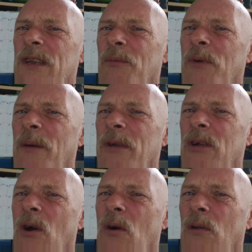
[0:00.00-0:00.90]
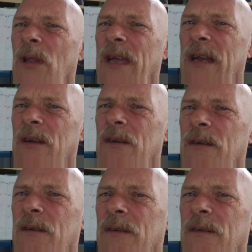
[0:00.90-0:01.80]
he'll probably call later
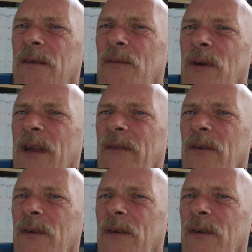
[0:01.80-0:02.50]
or whatever.